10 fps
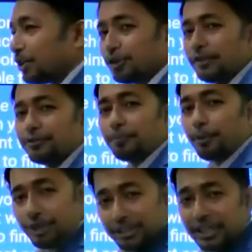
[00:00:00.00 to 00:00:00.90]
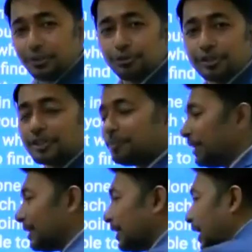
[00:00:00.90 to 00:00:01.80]
So if you're pointing towards
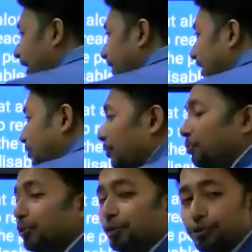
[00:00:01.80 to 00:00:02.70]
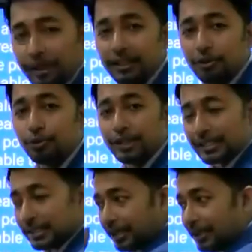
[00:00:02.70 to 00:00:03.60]
me and then you're moving
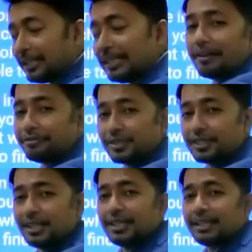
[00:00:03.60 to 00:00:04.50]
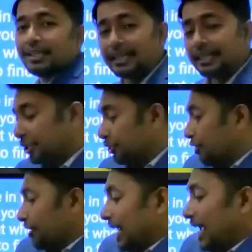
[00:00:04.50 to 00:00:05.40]
towards the left, then
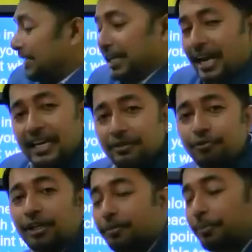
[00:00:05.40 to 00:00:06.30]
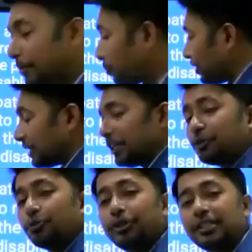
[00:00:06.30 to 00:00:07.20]
your right hand will be pointing
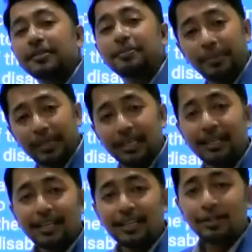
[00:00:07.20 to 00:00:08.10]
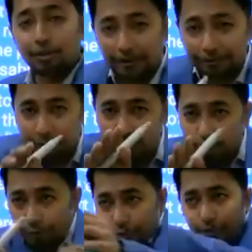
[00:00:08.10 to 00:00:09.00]
towards me. So if you
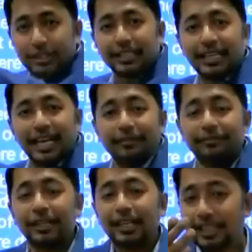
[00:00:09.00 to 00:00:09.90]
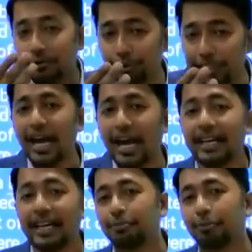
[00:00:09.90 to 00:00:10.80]
move towards the left, then which
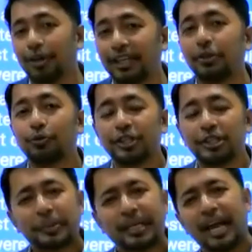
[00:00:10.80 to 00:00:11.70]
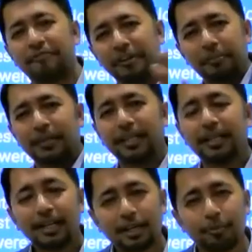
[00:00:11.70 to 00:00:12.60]
hand is pointing towards me? Everybody,
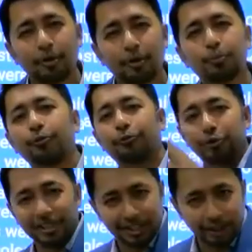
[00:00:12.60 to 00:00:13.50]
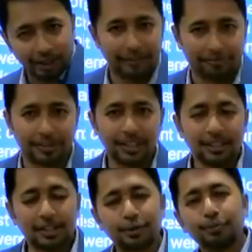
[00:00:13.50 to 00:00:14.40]
come on, move towards your left.
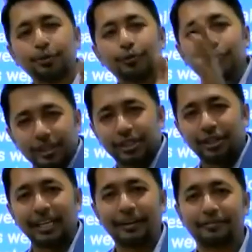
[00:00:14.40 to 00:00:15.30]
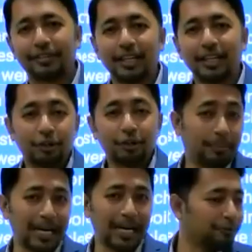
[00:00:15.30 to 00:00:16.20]
Just move towards your left. So
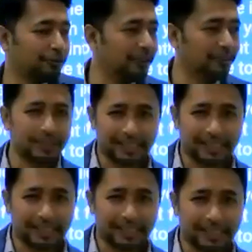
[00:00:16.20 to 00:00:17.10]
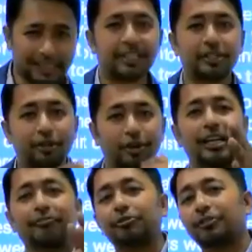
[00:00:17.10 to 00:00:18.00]
my left will be this side, right?
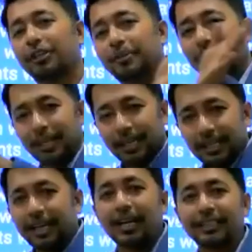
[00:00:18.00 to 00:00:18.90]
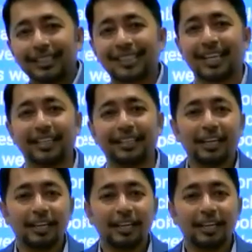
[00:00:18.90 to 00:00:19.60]
Your left will be the other side.